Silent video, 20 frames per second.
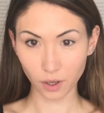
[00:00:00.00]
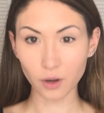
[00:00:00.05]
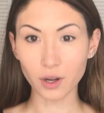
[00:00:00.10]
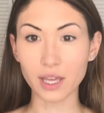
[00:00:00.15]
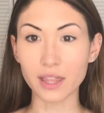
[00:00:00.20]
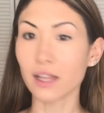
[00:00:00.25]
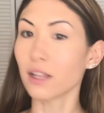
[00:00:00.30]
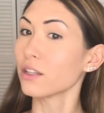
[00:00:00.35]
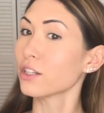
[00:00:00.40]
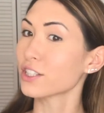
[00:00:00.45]

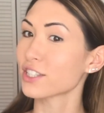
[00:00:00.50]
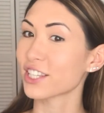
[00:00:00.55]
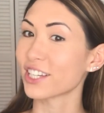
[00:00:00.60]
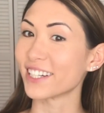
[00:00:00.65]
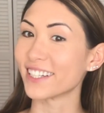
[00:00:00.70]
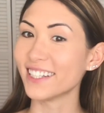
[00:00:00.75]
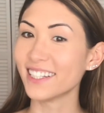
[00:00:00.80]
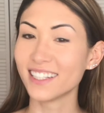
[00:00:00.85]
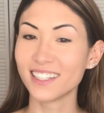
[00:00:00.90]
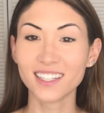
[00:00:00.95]
Okay, that looks
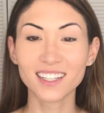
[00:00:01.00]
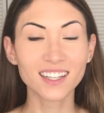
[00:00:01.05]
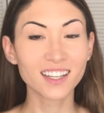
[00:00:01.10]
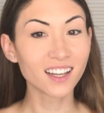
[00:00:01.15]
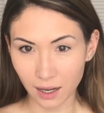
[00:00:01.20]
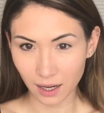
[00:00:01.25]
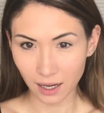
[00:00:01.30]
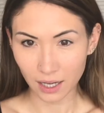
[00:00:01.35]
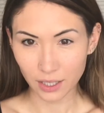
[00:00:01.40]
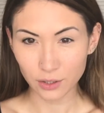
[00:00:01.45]
good.
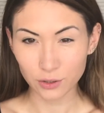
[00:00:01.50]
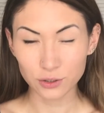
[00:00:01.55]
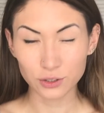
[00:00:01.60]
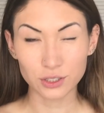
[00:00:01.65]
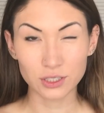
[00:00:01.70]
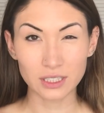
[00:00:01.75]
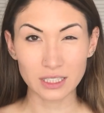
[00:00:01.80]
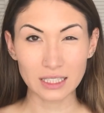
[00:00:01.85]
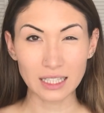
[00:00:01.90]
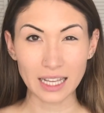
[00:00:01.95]
I
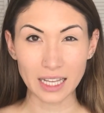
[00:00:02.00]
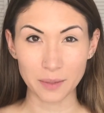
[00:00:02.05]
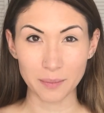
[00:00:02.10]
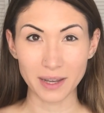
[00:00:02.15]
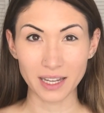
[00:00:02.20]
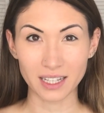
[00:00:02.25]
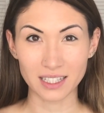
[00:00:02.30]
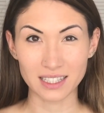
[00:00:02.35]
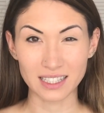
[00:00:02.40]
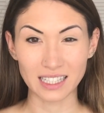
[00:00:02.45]
usually like
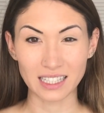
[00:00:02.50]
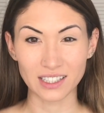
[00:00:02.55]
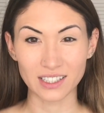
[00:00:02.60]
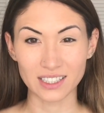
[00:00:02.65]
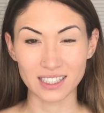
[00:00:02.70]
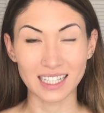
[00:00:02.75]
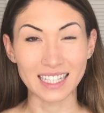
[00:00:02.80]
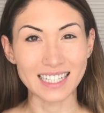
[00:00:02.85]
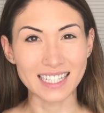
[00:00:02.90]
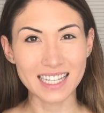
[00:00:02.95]
my
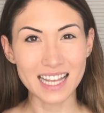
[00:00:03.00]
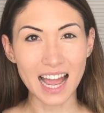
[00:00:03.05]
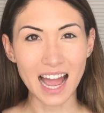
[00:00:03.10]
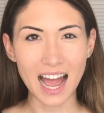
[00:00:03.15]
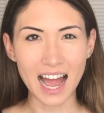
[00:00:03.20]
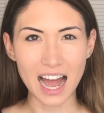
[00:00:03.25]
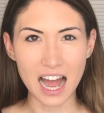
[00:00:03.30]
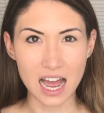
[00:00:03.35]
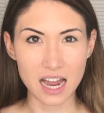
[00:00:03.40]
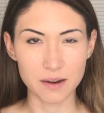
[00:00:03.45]
concealers a
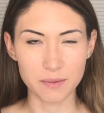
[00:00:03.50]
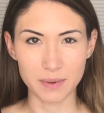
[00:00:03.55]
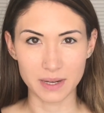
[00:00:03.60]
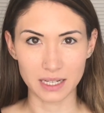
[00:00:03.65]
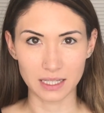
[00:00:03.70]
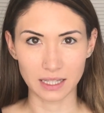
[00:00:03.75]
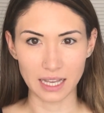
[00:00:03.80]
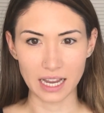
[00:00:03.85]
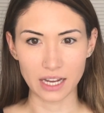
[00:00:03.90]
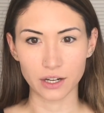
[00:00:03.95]
tad
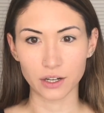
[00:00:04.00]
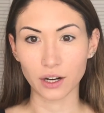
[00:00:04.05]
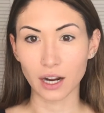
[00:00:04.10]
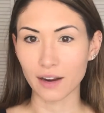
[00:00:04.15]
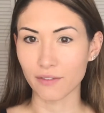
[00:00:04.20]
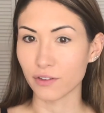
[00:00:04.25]
bit lighter.